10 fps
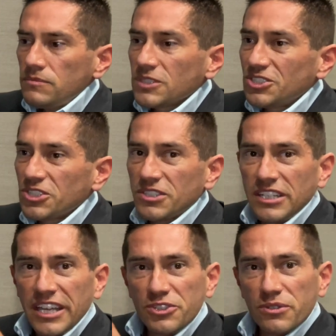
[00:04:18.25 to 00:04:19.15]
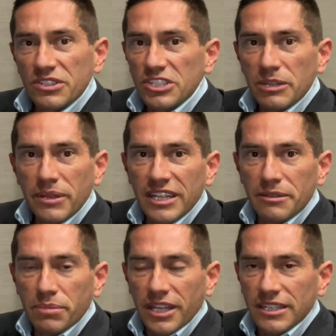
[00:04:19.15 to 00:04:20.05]
It's just the nature of the shape of that
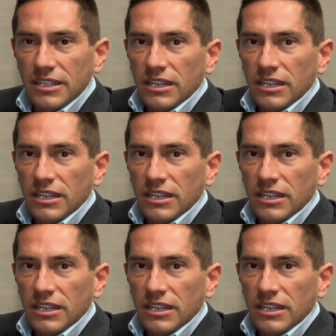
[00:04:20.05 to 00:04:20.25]
implant.